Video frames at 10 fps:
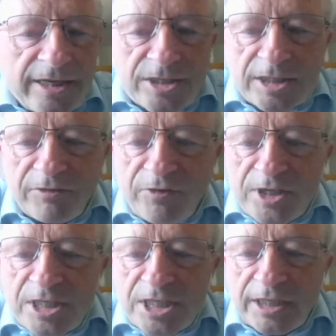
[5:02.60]
and there's a
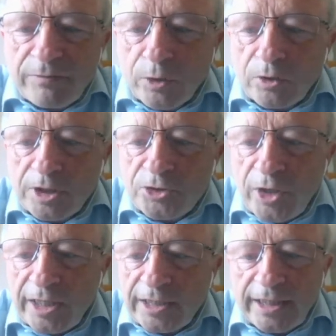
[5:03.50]
deficiency of
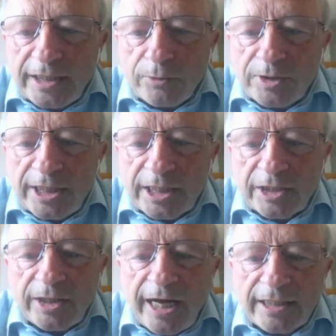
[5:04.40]
noradrenaline in the reticular